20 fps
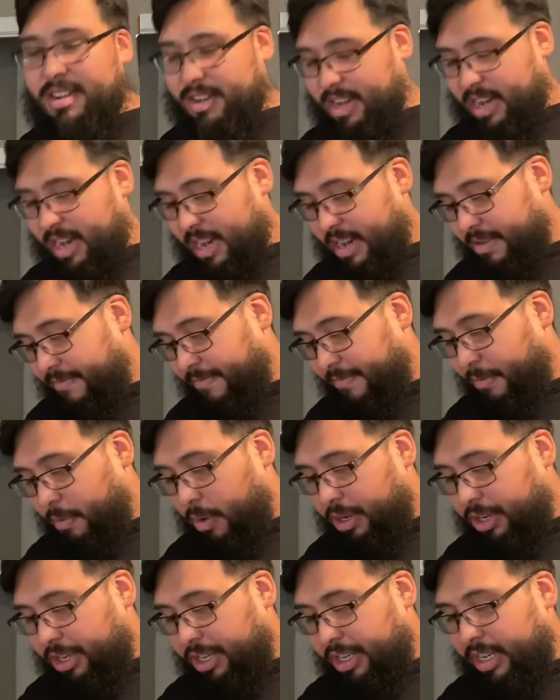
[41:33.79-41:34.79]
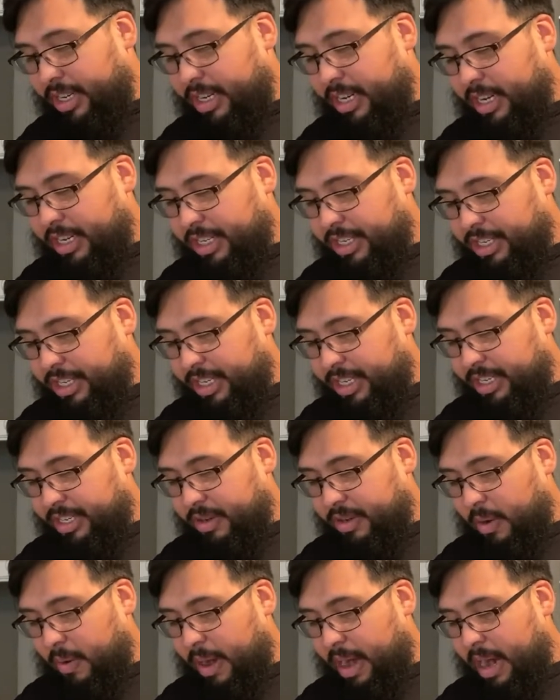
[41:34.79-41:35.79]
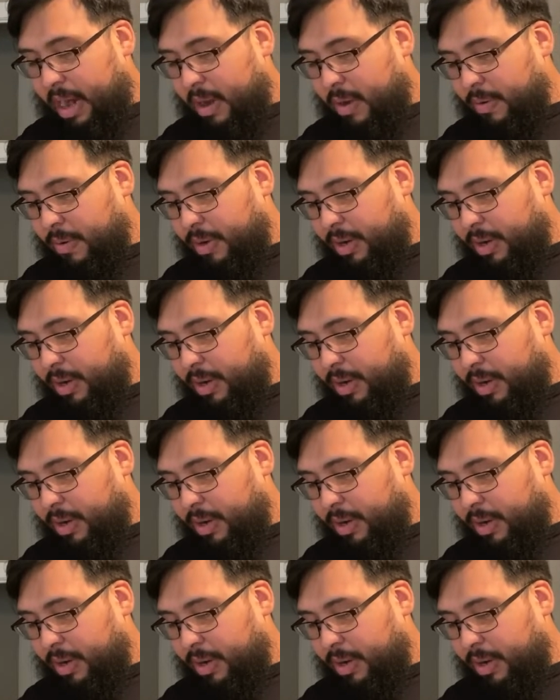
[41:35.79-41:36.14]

and unfortunately, she is around